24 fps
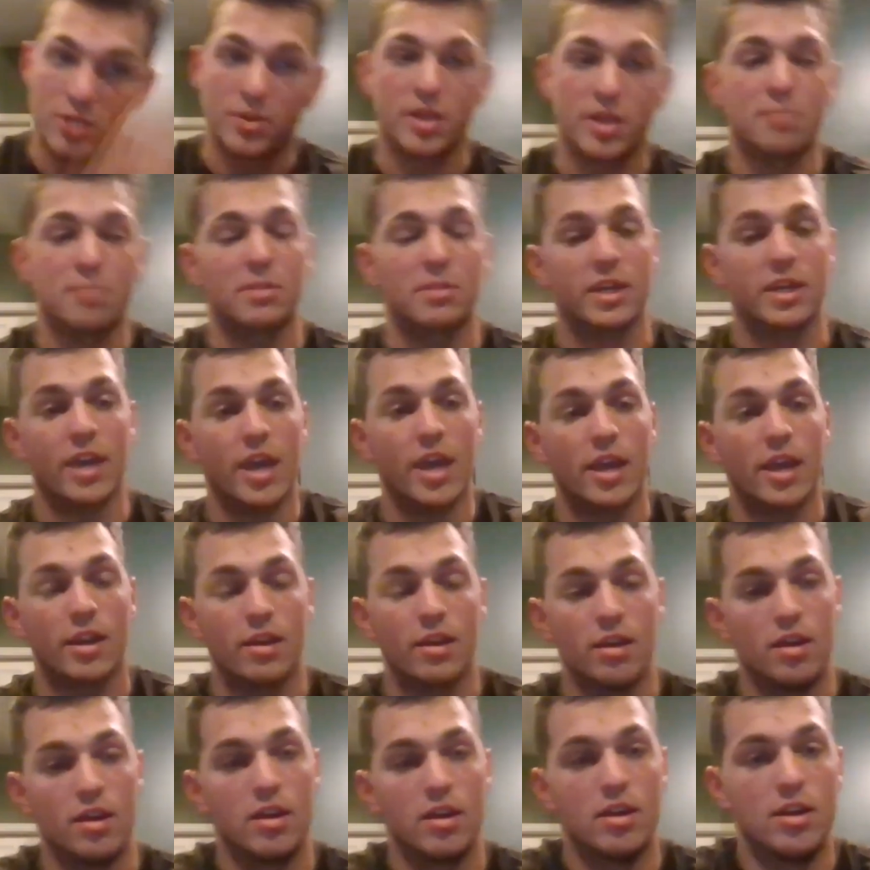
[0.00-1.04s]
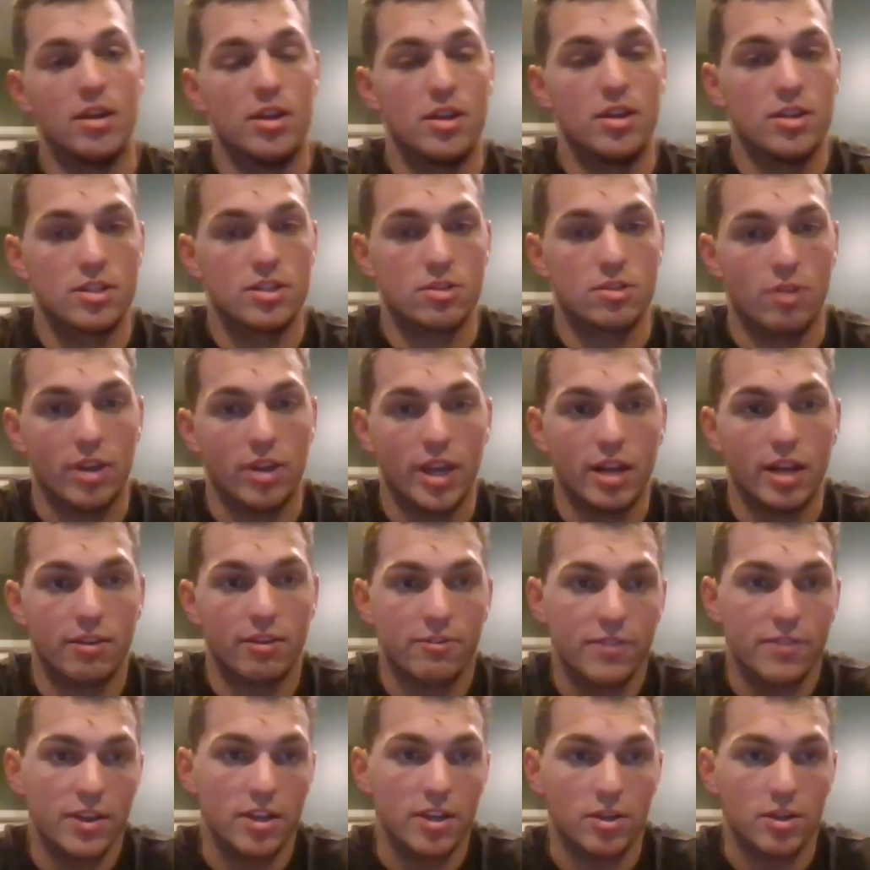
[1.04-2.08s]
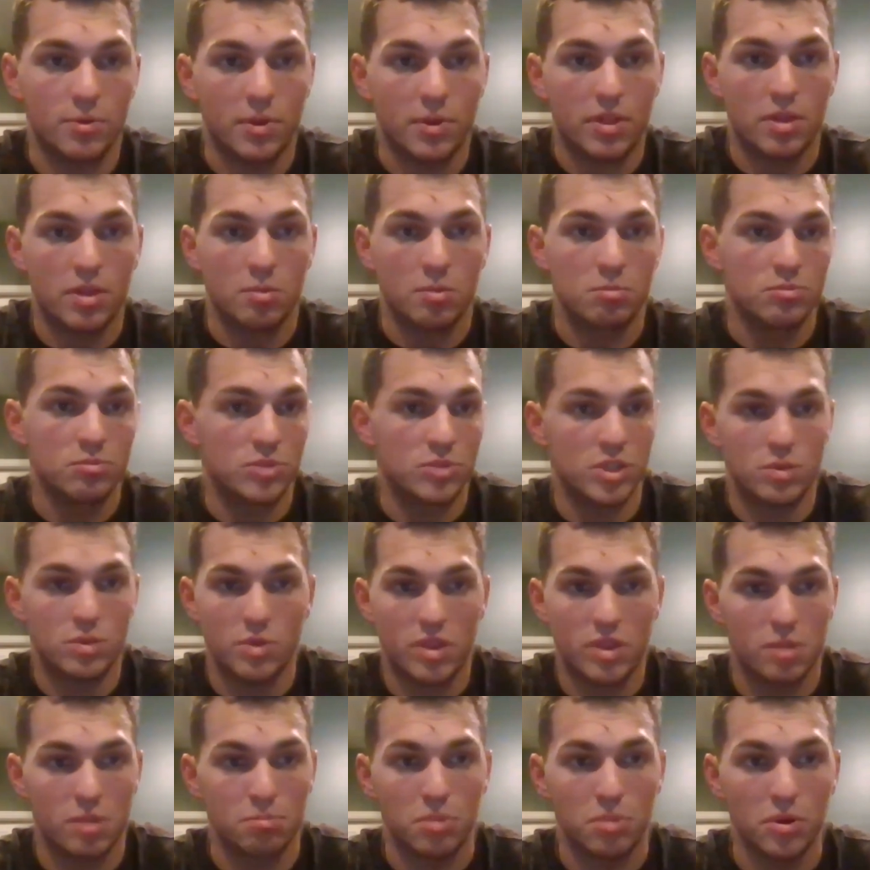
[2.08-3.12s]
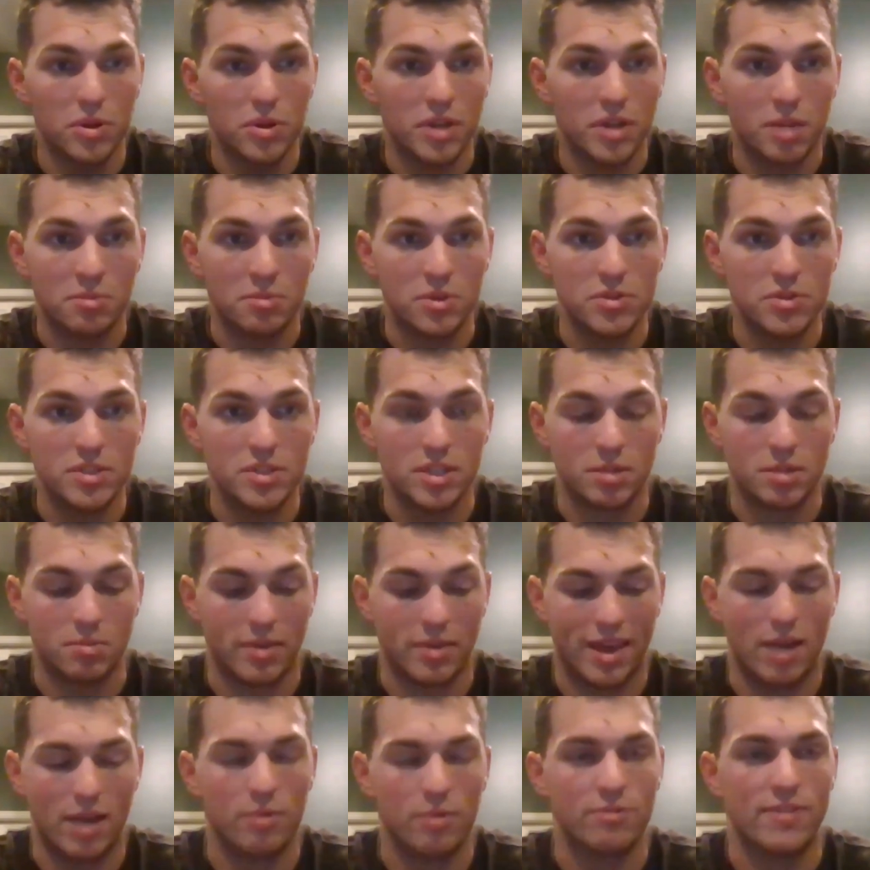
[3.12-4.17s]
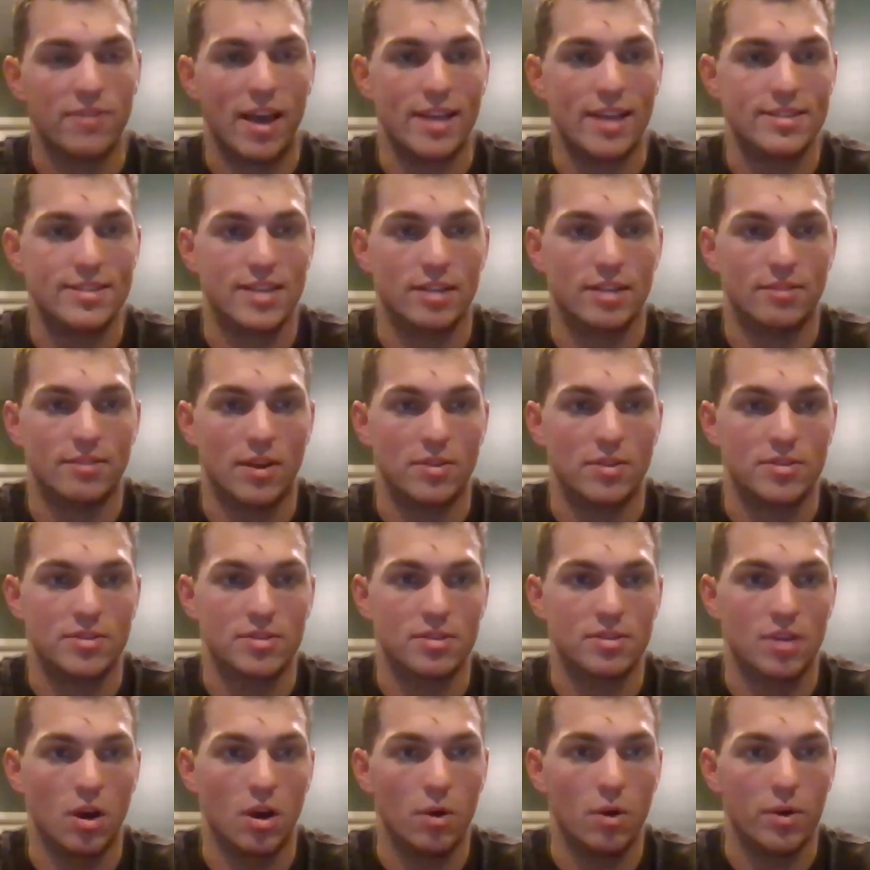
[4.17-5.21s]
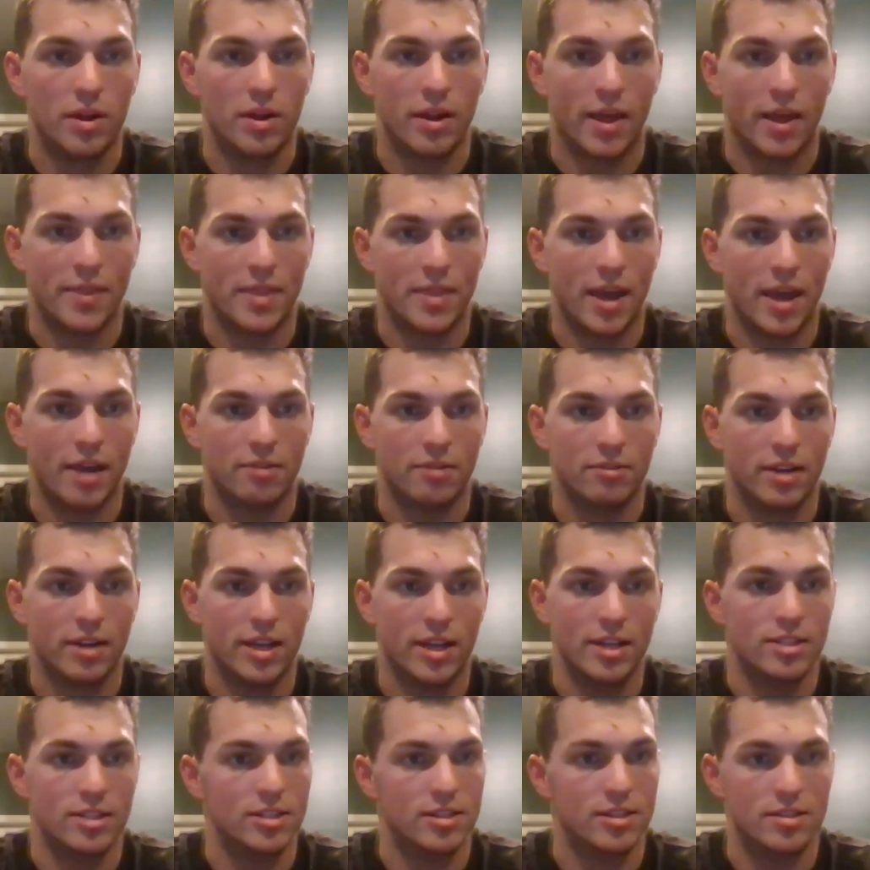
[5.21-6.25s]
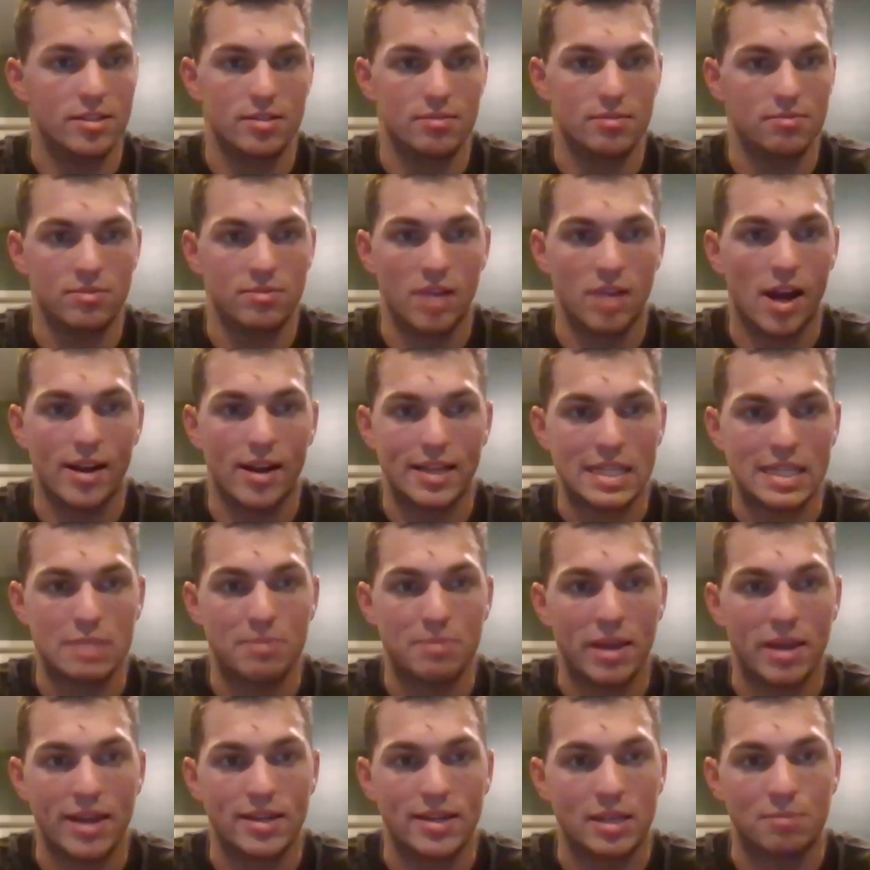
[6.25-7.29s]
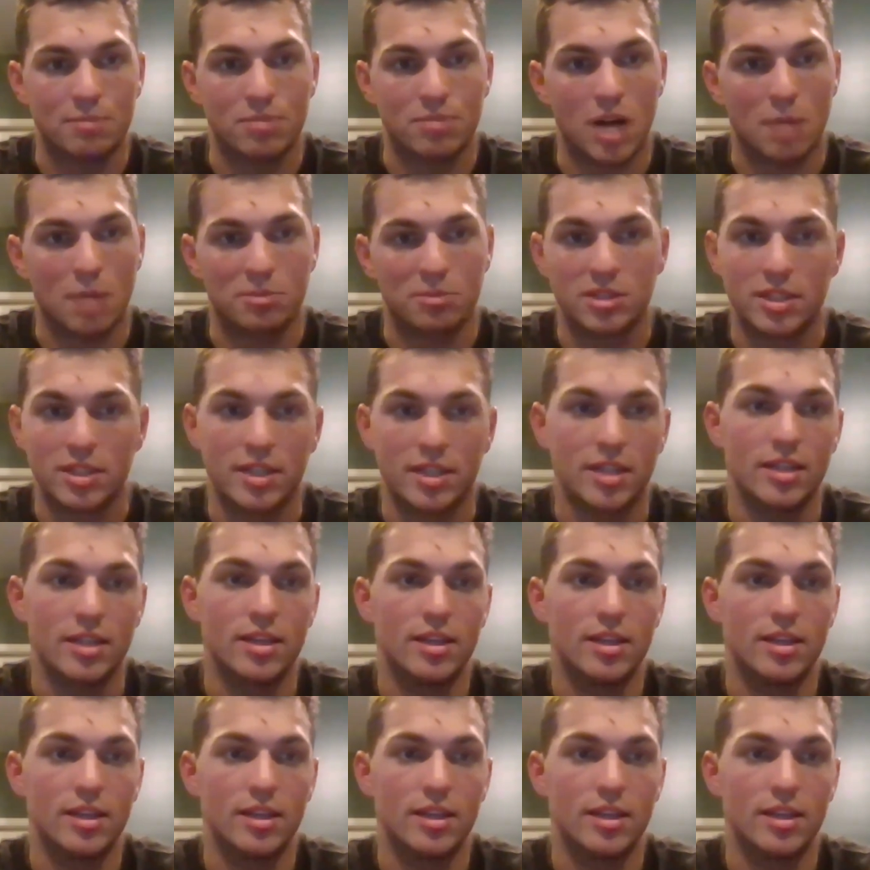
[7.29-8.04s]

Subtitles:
him again. So I kind of figure with the bullet I'm using and with how fast that round's going at that range, it's not expanding properly.